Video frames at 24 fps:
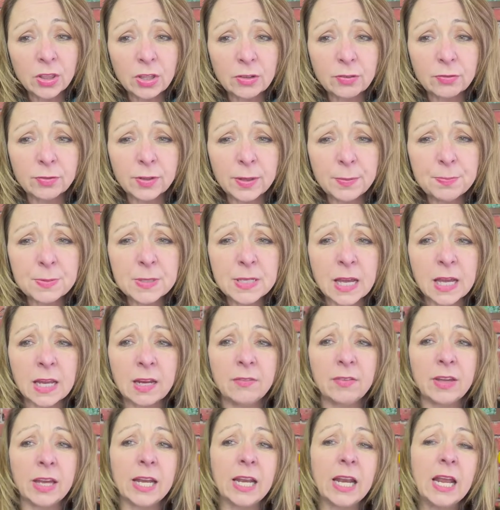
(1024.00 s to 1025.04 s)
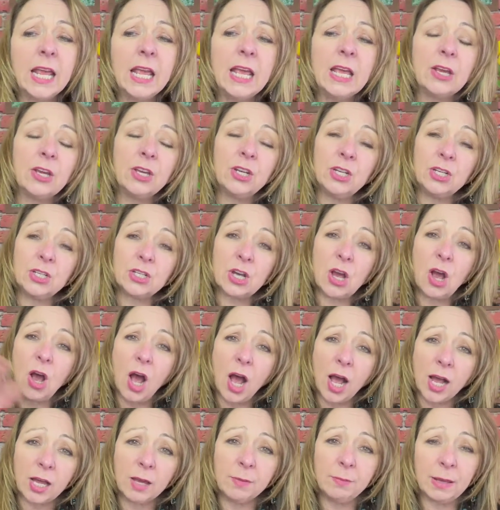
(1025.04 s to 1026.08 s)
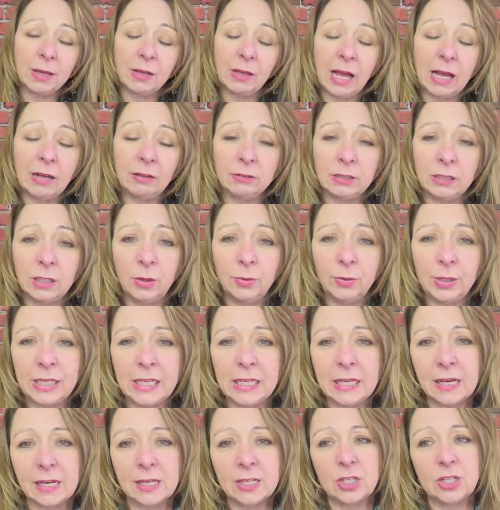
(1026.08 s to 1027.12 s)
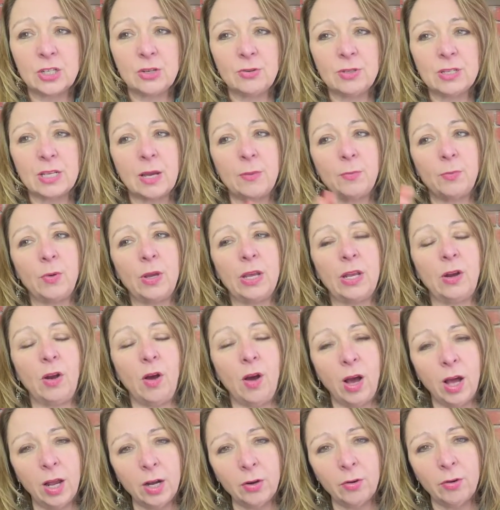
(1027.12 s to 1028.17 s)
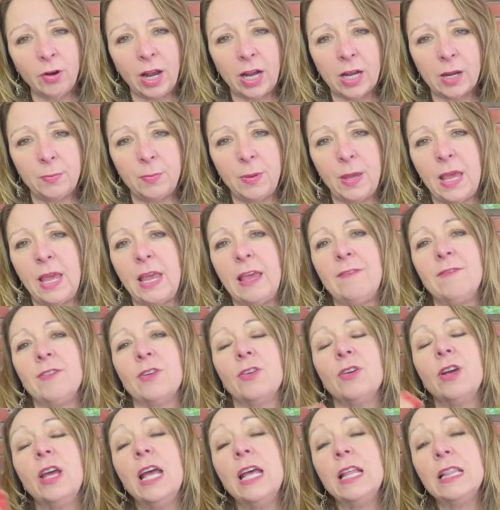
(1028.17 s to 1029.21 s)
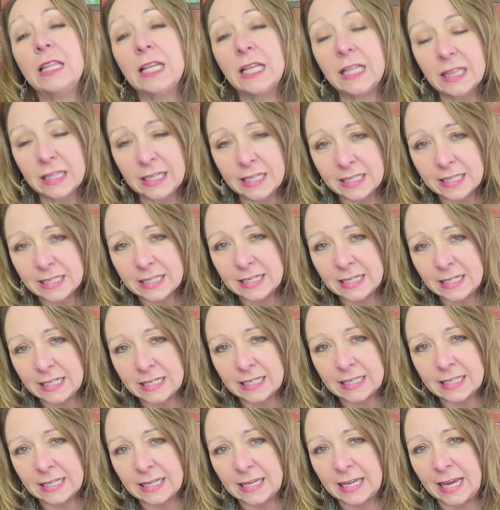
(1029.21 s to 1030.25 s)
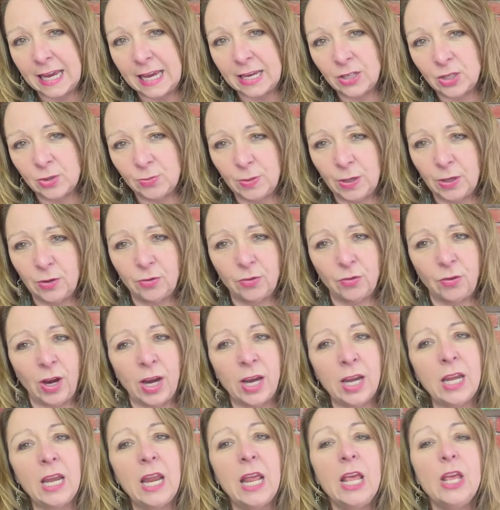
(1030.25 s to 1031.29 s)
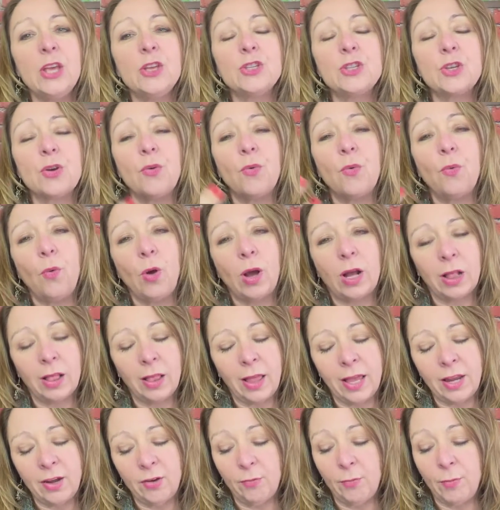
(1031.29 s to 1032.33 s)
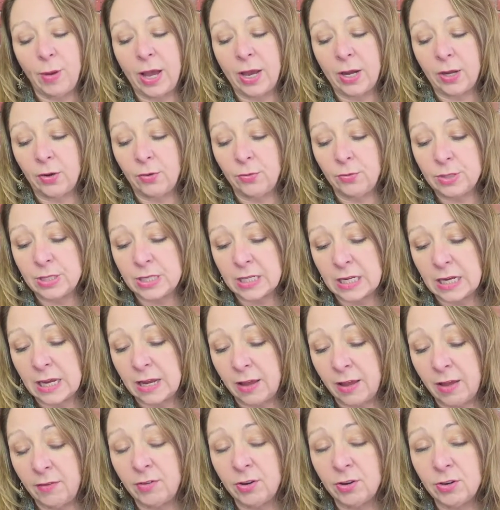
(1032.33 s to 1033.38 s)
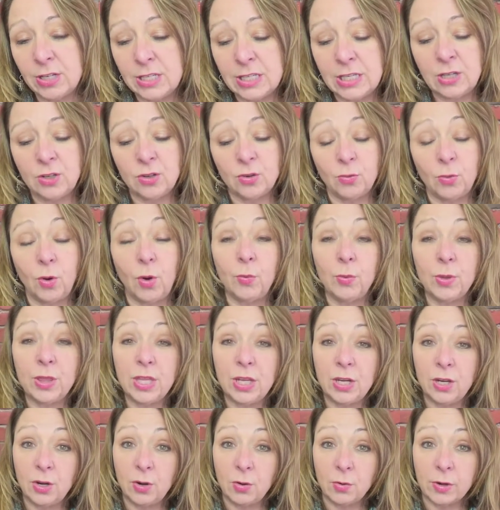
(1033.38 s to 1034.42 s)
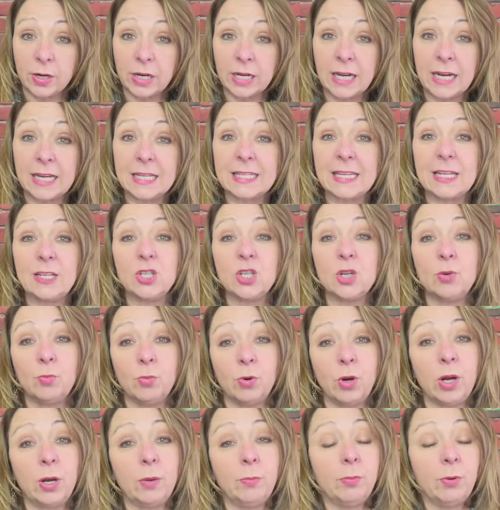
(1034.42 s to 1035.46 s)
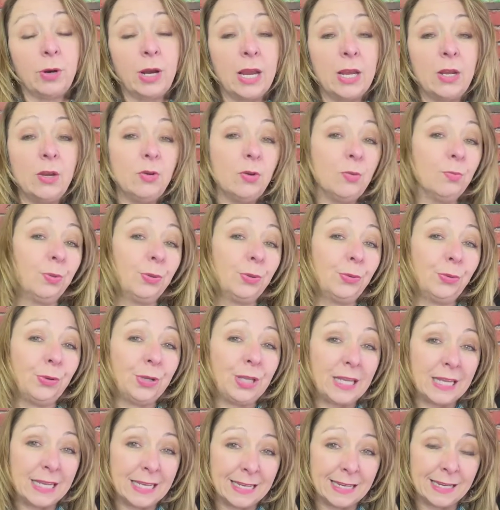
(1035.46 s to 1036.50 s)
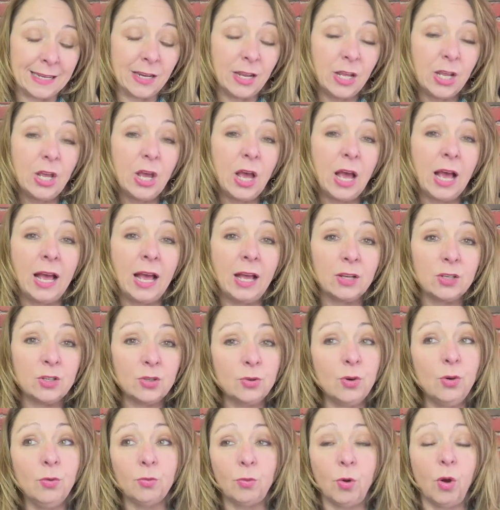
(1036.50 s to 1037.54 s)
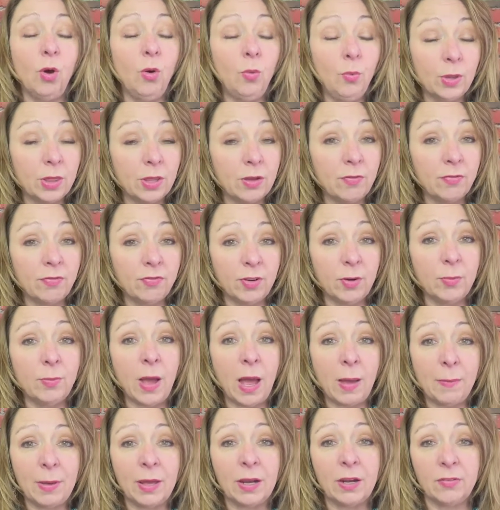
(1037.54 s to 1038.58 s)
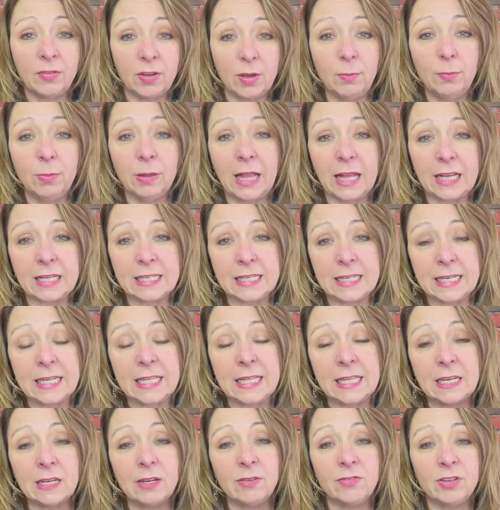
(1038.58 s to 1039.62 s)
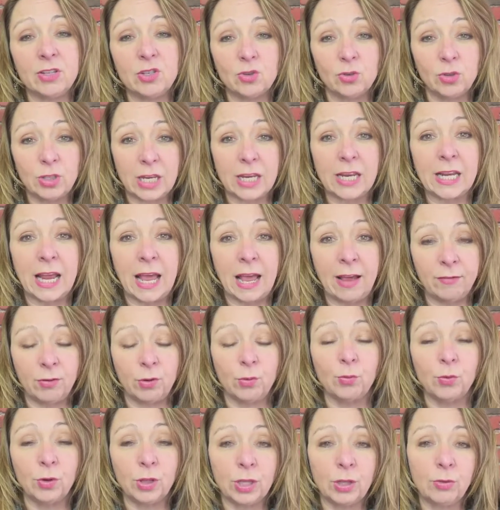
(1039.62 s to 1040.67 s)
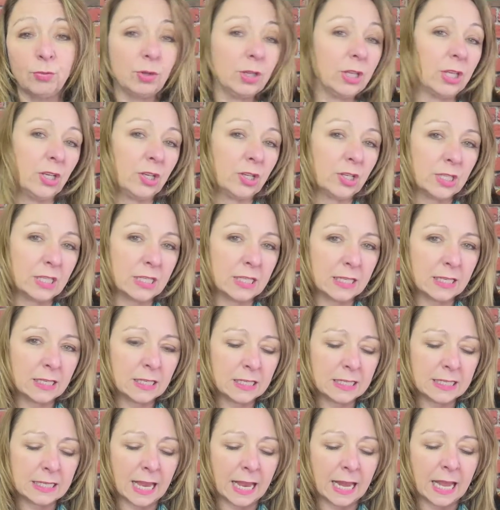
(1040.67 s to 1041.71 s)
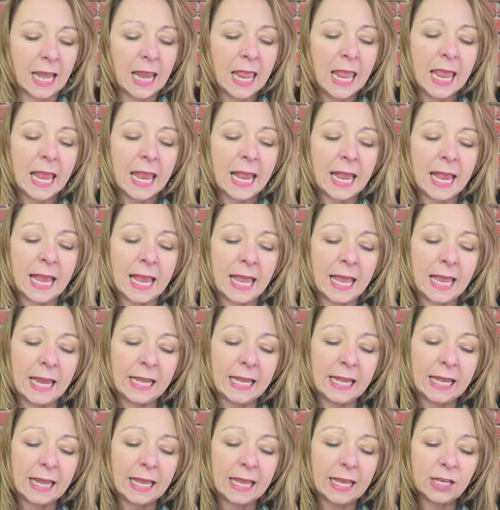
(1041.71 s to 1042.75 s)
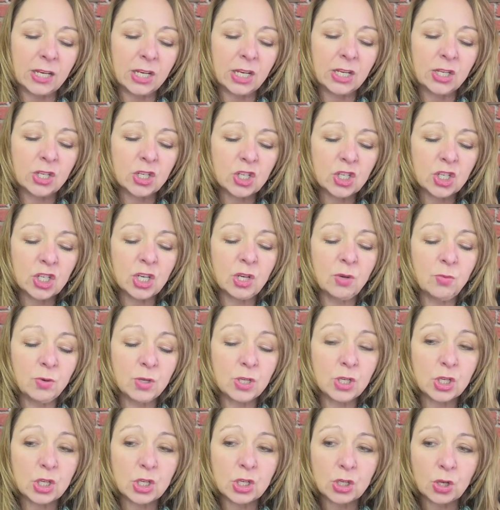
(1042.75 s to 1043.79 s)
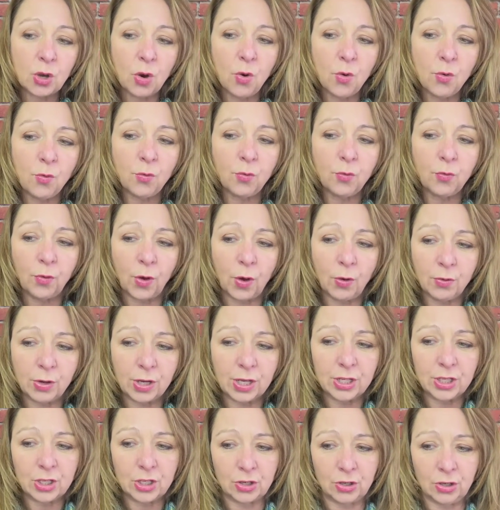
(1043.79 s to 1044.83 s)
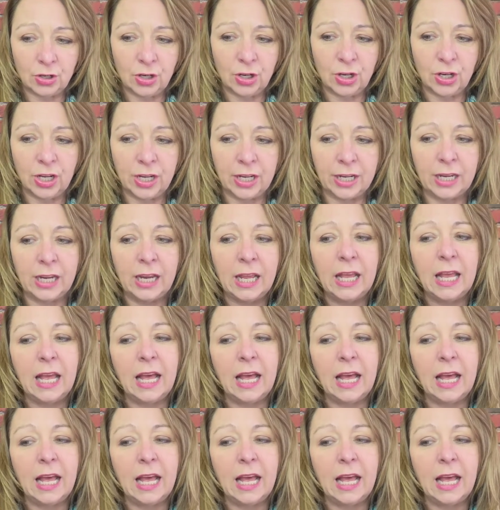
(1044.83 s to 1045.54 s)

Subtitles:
the flip side of it, I'm going to talk about how low EI shows up in autocratic behavior that leads to disengagement, right? So a client of mine who is in a very senior role within an organization brought a brand new employee in to a role with a fair amount of complexity. The individual did have a really, really good skill set. And she was so focused on